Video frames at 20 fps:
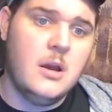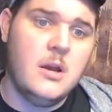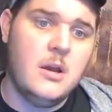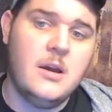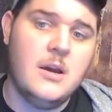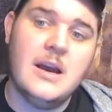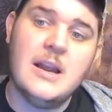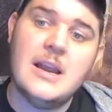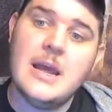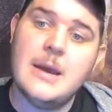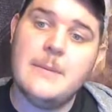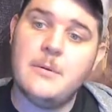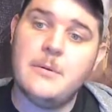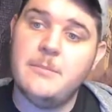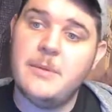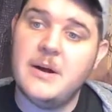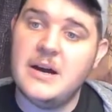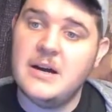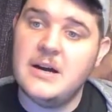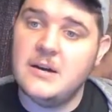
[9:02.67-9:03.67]
an apple
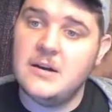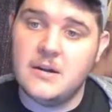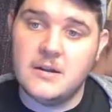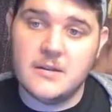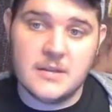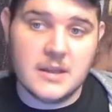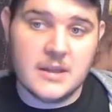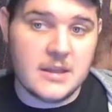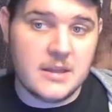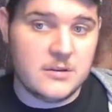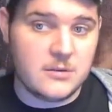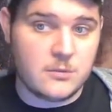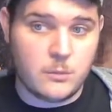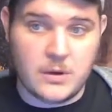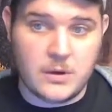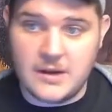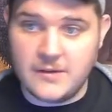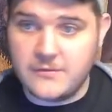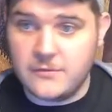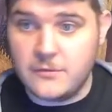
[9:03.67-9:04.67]
pie that his
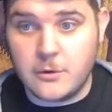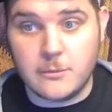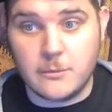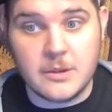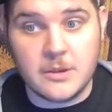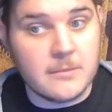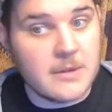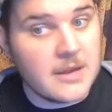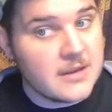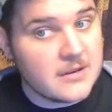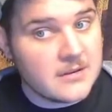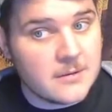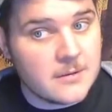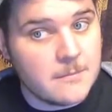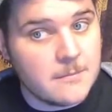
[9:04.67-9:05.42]
wife normally makes him.